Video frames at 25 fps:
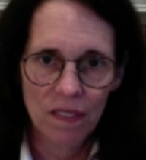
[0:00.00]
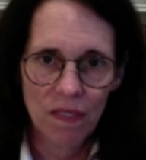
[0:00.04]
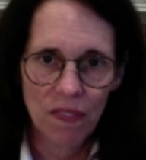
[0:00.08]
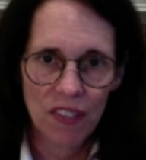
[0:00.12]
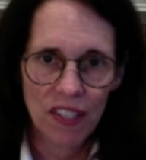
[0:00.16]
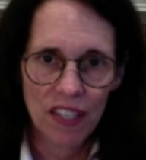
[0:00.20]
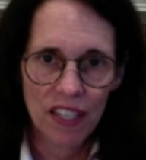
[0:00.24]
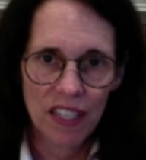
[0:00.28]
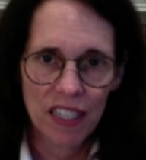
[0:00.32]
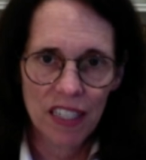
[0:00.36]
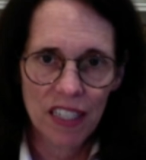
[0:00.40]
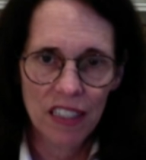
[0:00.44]

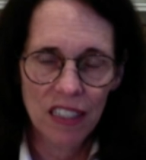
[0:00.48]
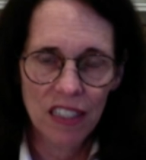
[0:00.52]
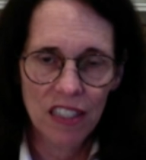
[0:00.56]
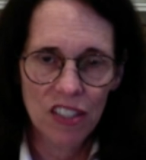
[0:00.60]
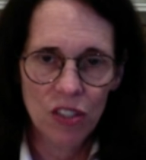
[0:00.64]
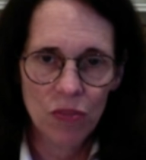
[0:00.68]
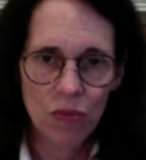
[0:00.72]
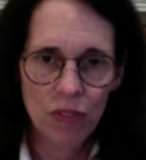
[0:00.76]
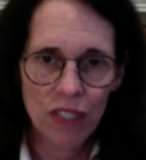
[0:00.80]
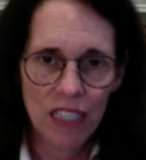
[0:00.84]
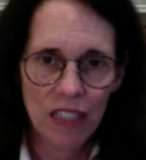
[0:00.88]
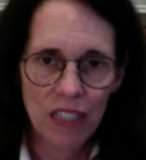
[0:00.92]
And unless
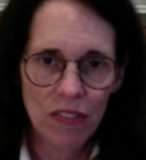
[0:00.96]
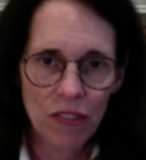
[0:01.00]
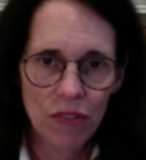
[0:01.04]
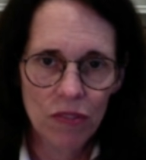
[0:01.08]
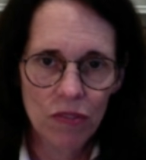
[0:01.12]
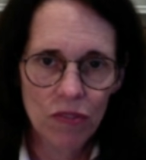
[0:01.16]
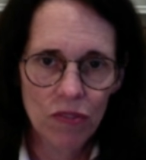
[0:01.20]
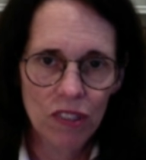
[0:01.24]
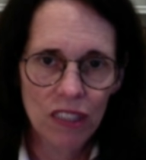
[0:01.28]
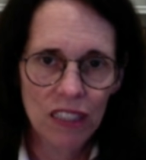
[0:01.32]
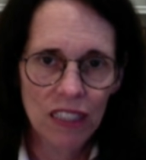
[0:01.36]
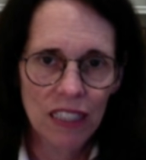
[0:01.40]
we have a
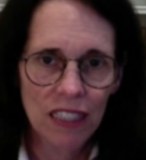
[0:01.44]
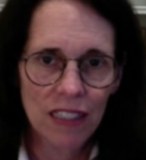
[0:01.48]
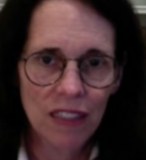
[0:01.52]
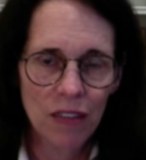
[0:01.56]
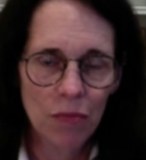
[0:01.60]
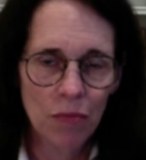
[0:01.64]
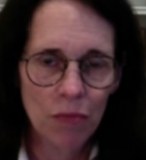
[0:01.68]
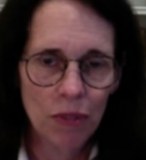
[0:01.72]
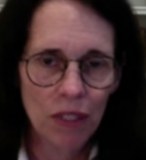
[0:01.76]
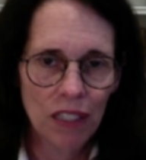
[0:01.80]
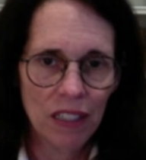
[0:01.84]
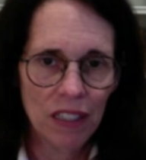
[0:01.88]
really
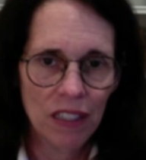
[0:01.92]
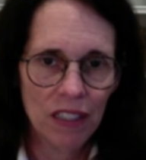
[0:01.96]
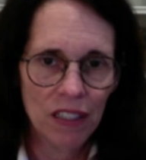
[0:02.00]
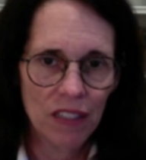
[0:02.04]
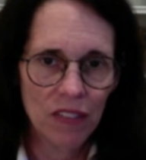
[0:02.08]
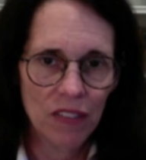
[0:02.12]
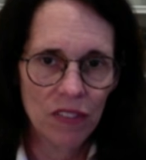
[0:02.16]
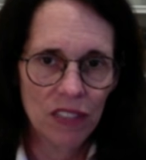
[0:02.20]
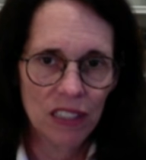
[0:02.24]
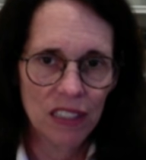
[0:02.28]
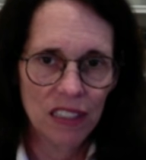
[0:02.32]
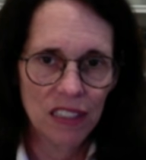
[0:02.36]

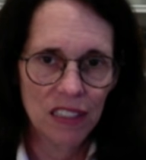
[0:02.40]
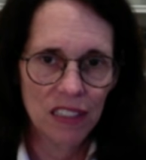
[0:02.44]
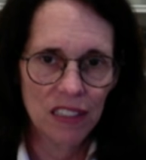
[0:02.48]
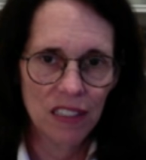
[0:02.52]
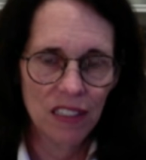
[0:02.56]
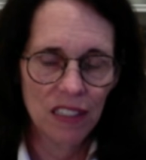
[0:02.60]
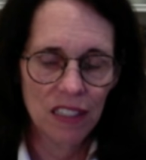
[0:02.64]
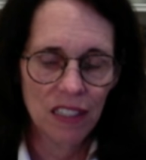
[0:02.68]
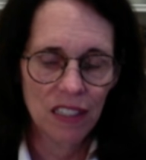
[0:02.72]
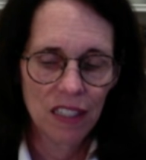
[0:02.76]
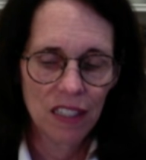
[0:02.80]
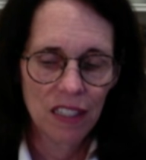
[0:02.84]
compelling
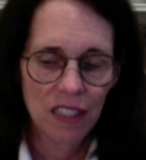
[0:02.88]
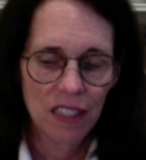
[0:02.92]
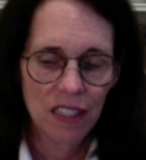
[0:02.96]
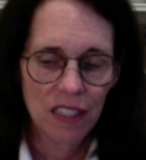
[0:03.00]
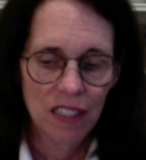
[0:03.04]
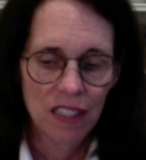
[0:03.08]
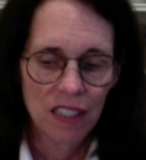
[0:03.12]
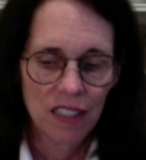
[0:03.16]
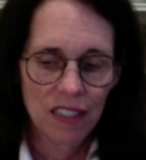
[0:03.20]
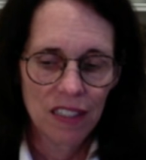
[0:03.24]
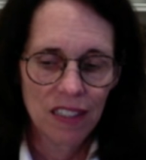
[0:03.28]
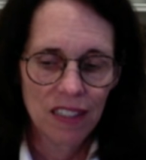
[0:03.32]
reason
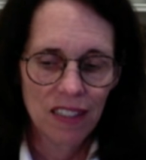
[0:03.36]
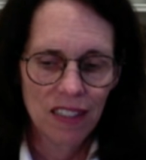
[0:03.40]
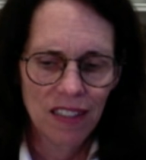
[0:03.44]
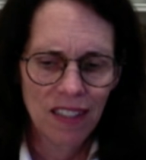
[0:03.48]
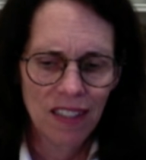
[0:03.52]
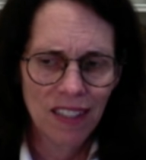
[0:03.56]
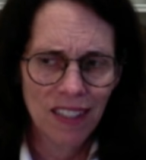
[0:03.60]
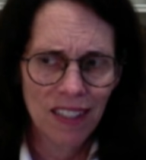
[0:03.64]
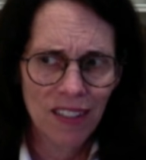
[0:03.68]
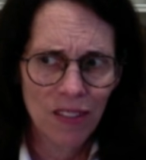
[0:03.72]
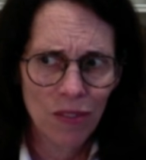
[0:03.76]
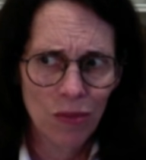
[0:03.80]
to
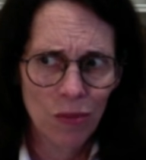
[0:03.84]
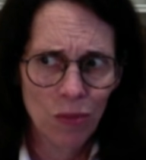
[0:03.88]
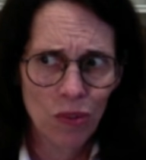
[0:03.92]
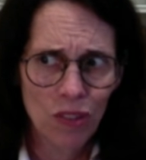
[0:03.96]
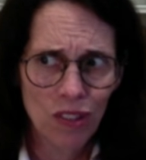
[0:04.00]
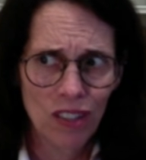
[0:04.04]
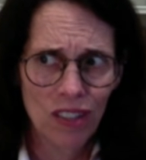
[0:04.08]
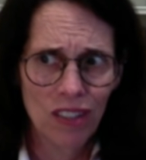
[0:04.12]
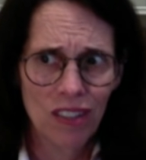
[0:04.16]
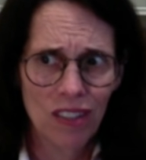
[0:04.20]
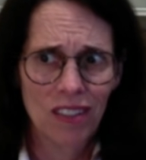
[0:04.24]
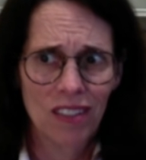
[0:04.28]
think it
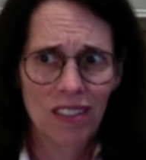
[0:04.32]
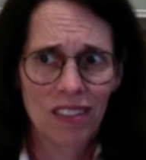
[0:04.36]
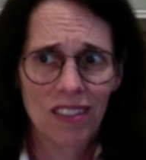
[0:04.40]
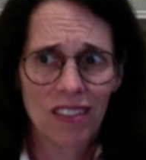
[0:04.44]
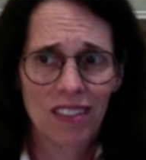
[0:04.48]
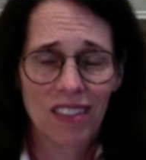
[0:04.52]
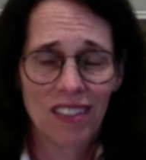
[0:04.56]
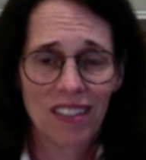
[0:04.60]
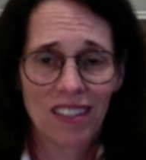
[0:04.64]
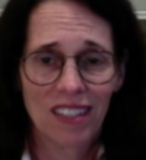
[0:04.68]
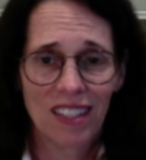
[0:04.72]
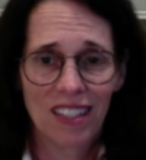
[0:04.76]
works,
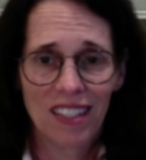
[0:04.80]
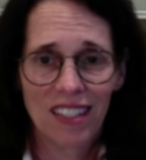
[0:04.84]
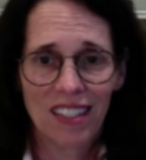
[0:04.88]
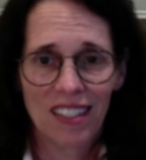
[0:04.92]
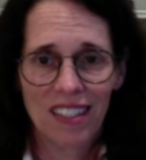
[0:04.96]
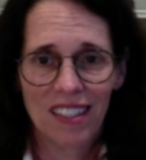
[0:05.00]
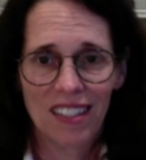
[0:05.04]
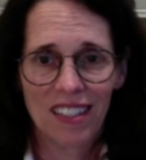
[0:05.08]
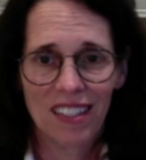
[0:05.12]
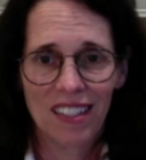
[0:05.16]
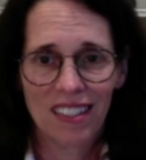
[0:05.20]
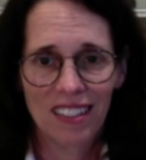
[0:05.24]

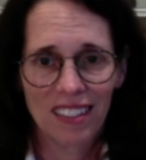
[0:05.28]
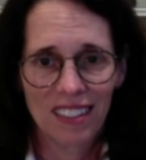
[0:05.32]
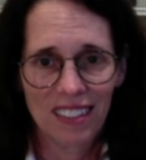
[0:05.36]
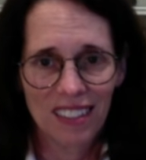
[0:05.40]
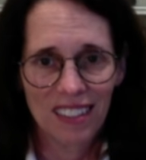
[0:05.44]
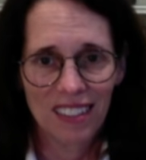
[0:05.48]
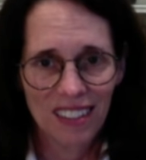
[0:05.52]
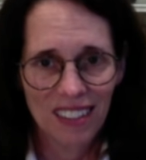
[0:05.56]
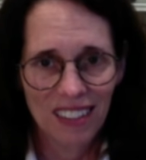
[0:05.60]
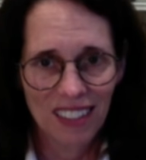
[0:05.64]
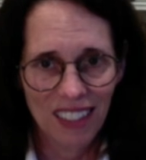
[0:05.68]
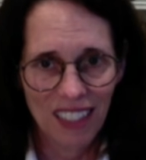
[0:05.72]
then
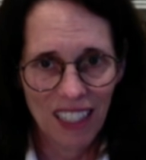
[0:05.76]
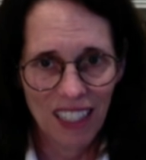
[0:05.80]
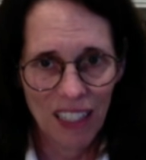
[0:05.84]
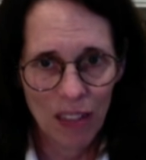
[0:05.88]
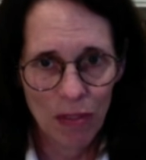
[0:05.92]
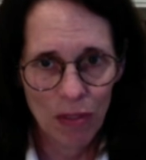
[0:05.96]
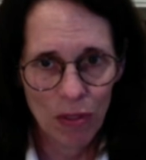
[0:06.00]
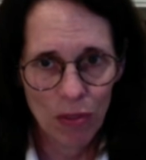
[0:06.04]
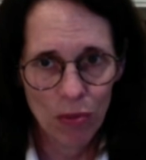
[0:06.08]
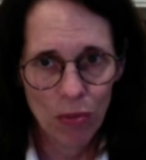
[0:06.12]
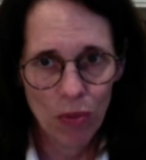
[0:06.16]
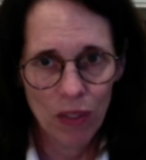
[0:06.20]
I
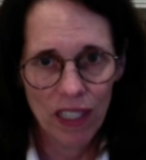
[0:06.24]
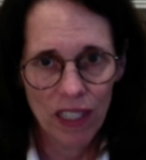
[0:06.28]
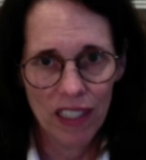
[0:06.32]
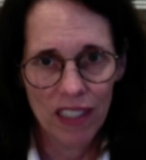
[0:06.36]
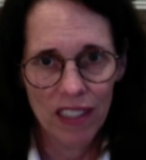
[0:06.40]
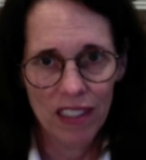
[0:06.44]
would wait,